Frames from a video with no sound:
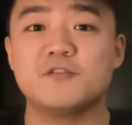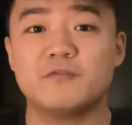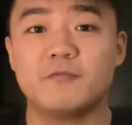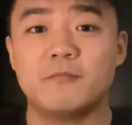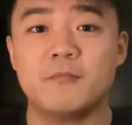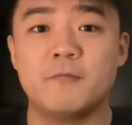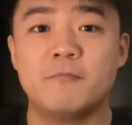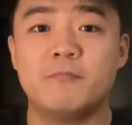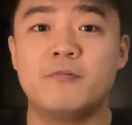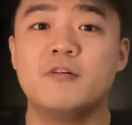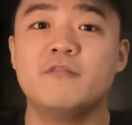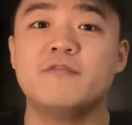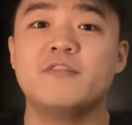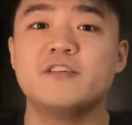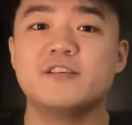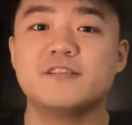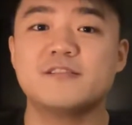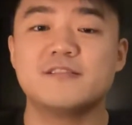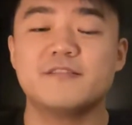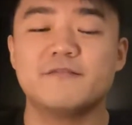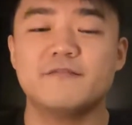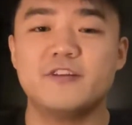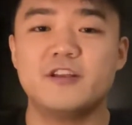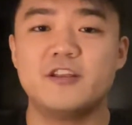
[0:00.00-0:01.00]
from my
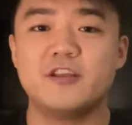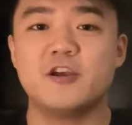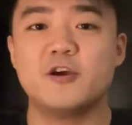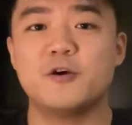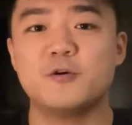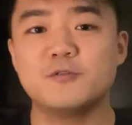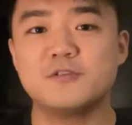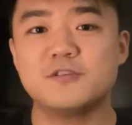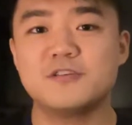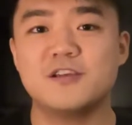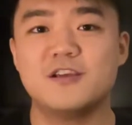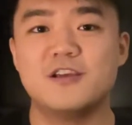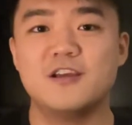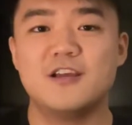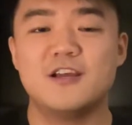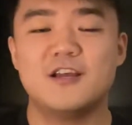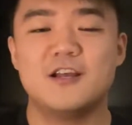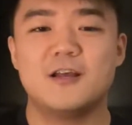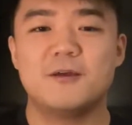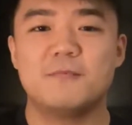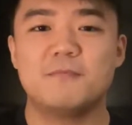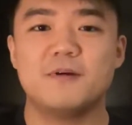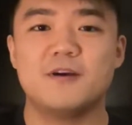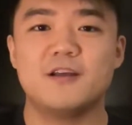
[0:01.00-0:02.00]
previous videos,
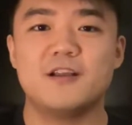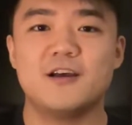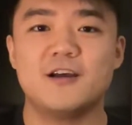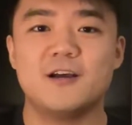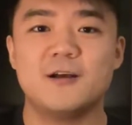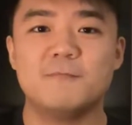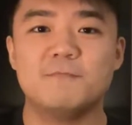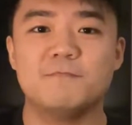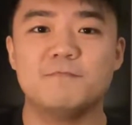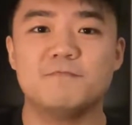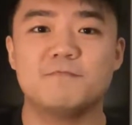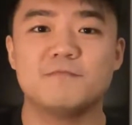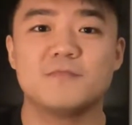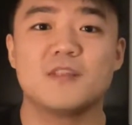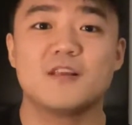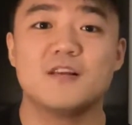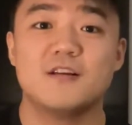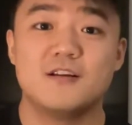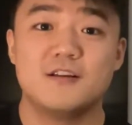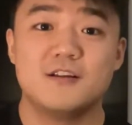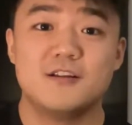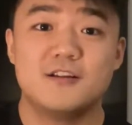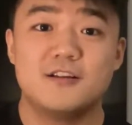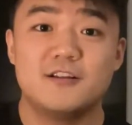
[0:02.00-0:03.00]
but
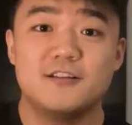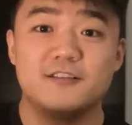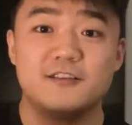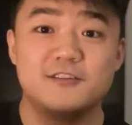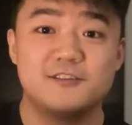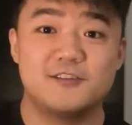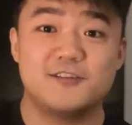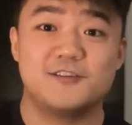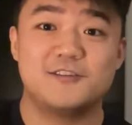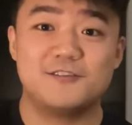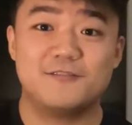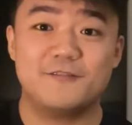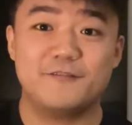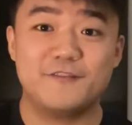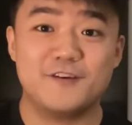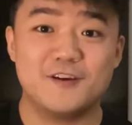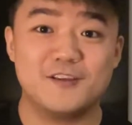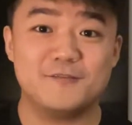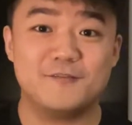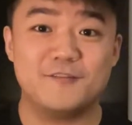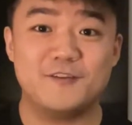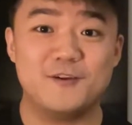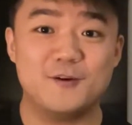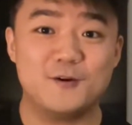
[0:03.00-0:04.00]
this is the
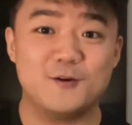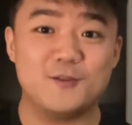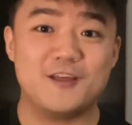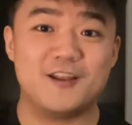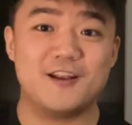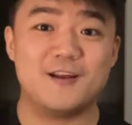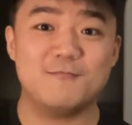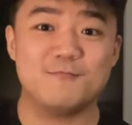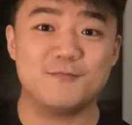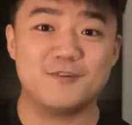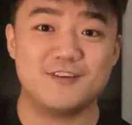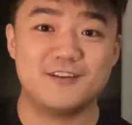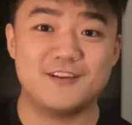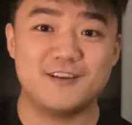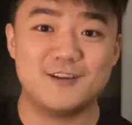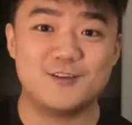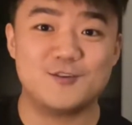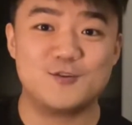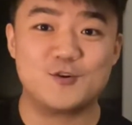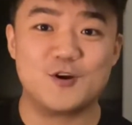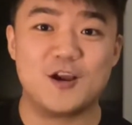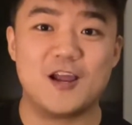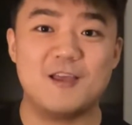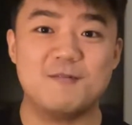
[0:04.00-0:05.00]
first video that I'm gonna
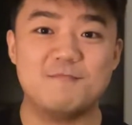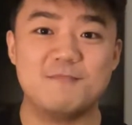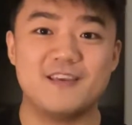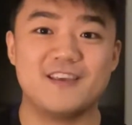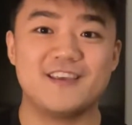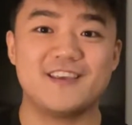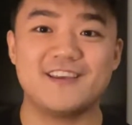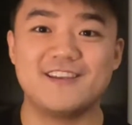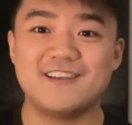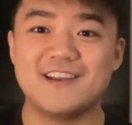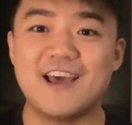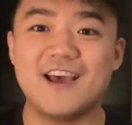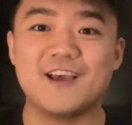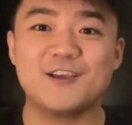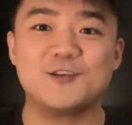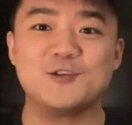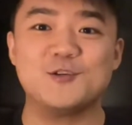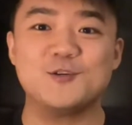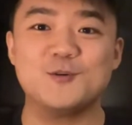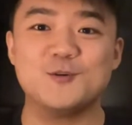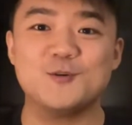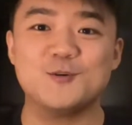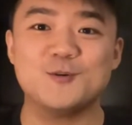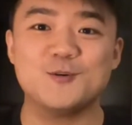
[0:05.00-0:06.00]
try and make an
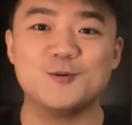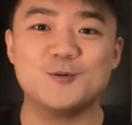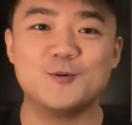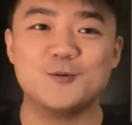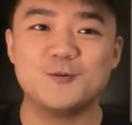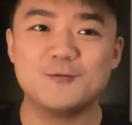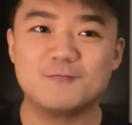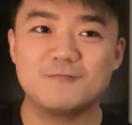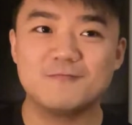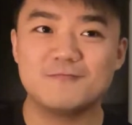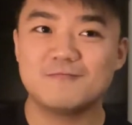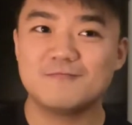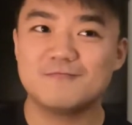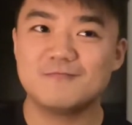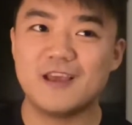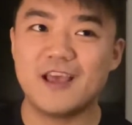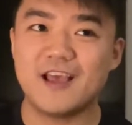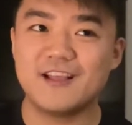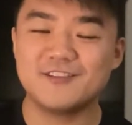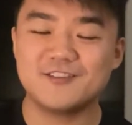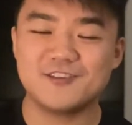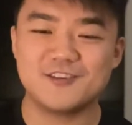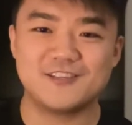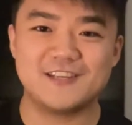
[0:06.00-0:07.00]
actual
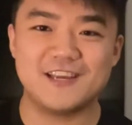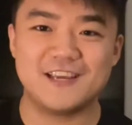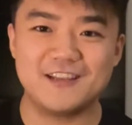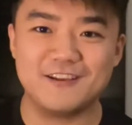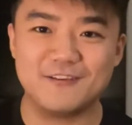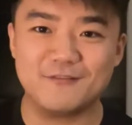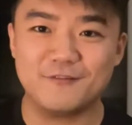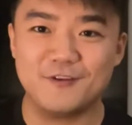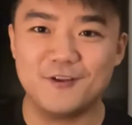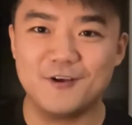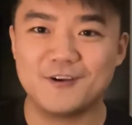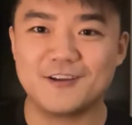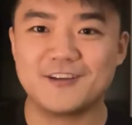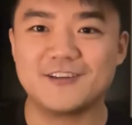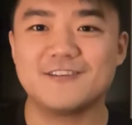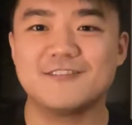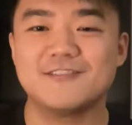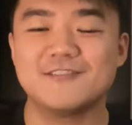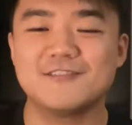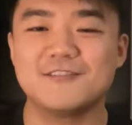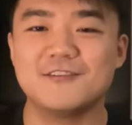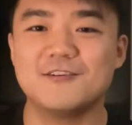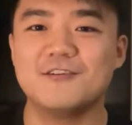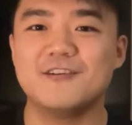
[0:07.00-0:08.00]
entertaining vlog.
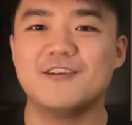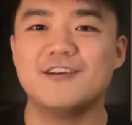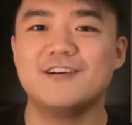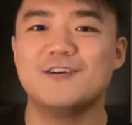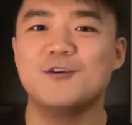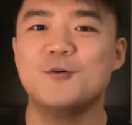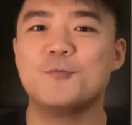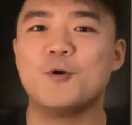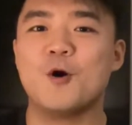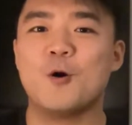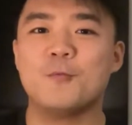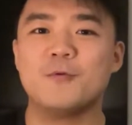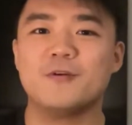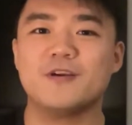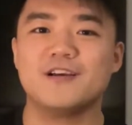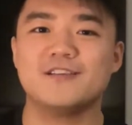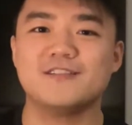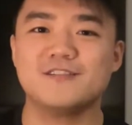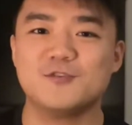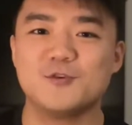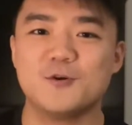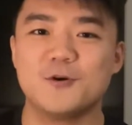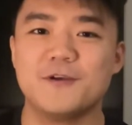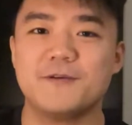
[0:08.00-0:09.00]
So yeah, hope you guys
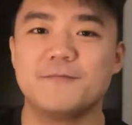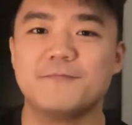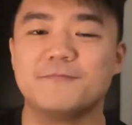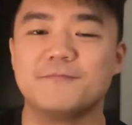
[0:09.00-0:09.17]
enjoy.